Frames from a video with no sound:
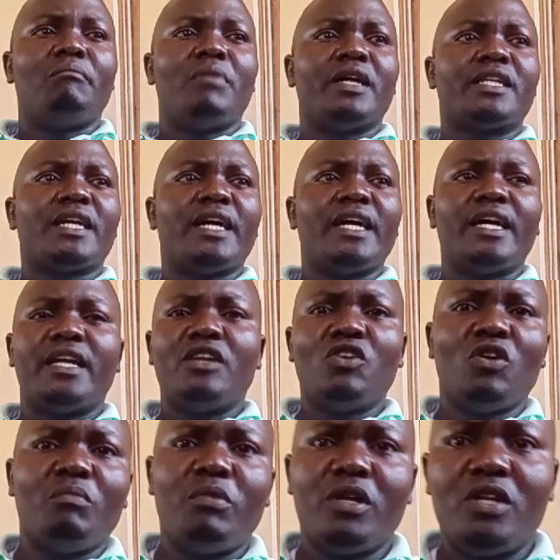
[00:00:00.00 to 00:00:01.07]
but I had
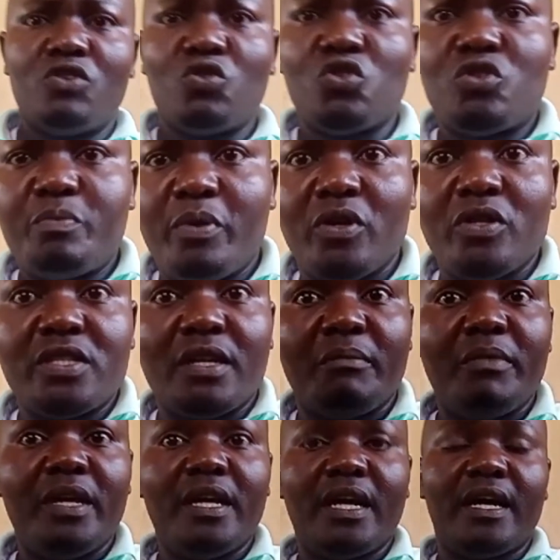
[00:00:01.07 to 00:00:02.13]
nobody to sponsor
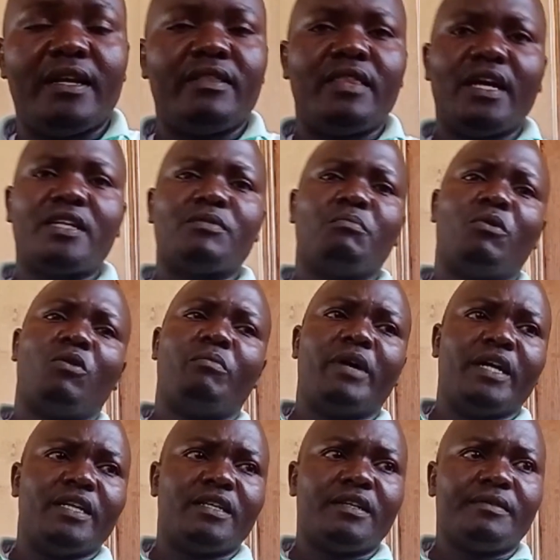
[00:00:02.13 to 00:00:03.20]
me at that
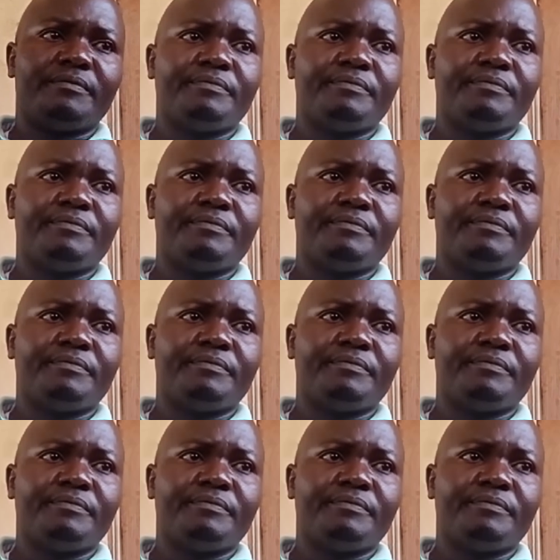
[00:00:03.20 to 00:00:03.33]
moment.